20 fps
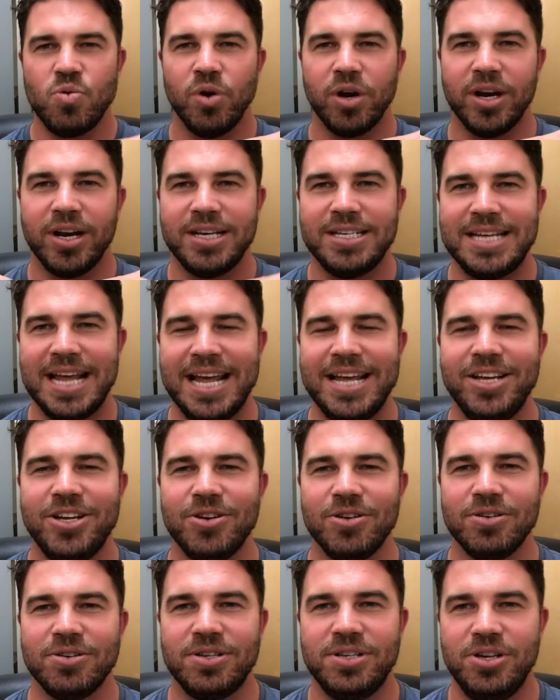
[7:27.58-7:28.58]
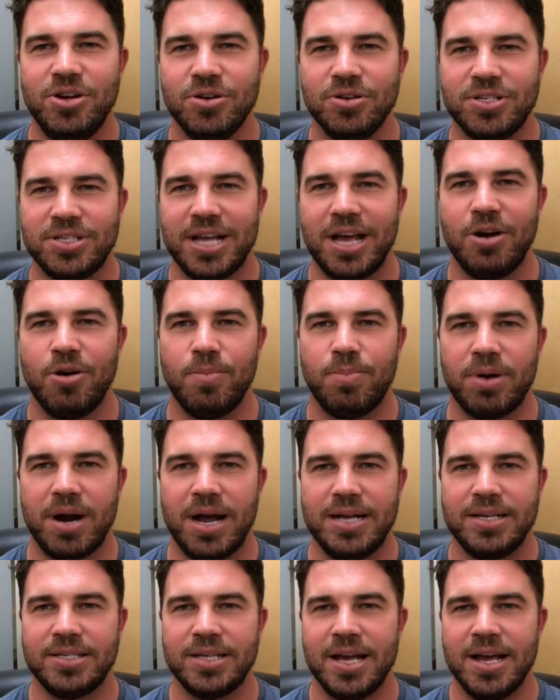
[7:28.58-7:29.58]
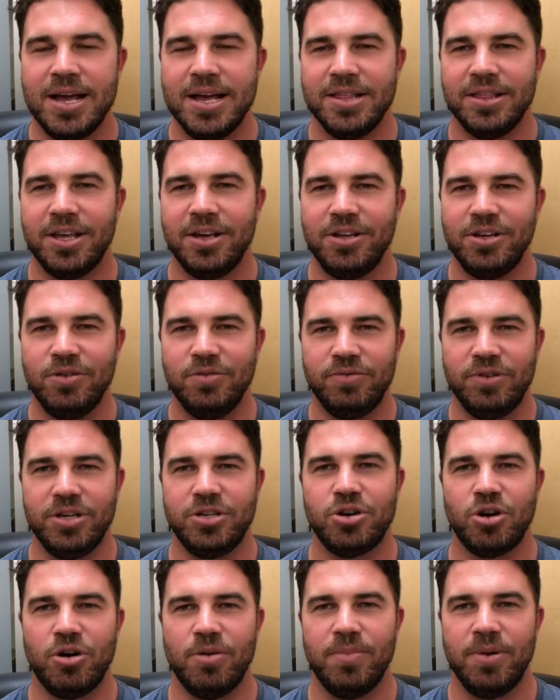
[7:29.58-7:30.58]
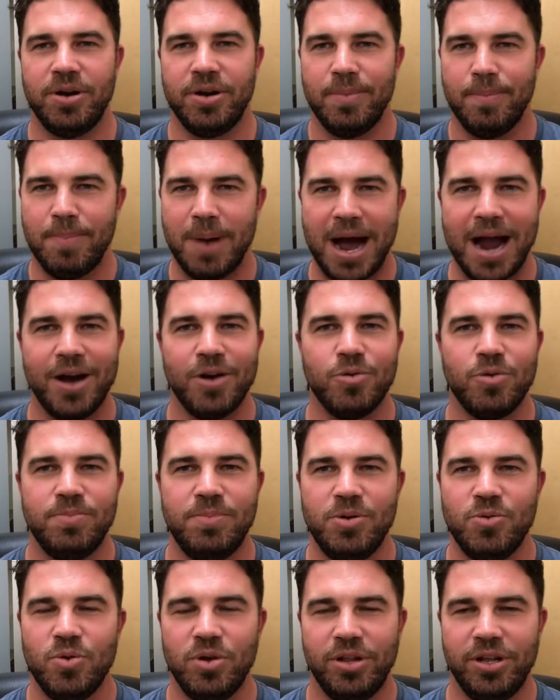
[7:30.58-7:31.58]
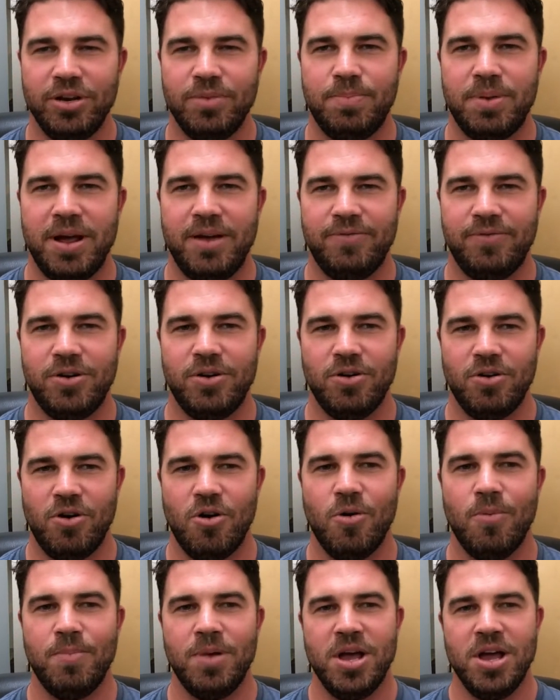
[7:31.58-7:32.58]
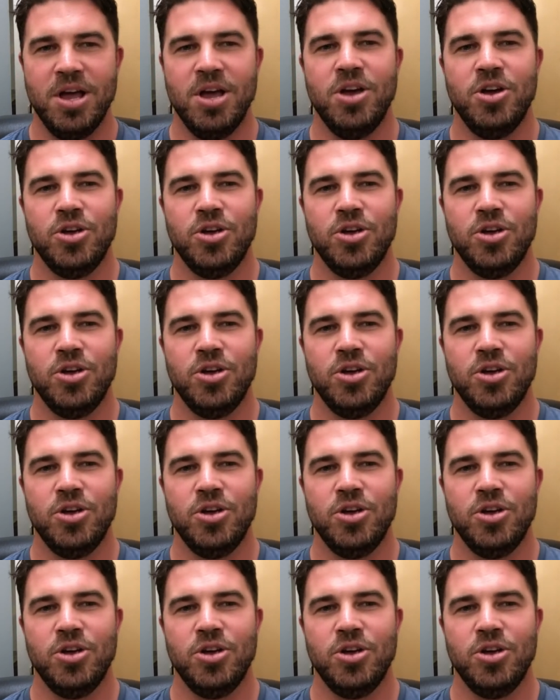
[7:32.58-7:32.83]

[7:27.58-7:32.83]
We're going to take your sale price that you've determined a buyer would be willing to pay for your home.